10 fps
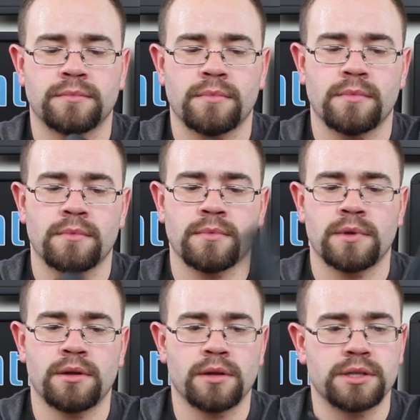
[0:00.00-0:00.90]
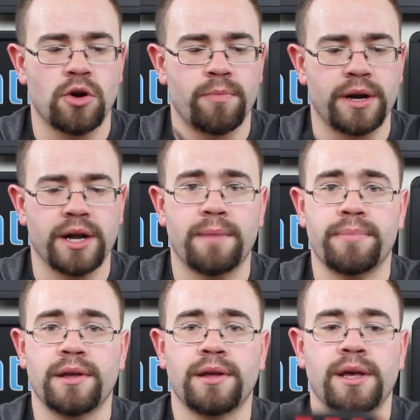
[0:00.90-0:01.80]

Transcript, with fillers: Let's open it up.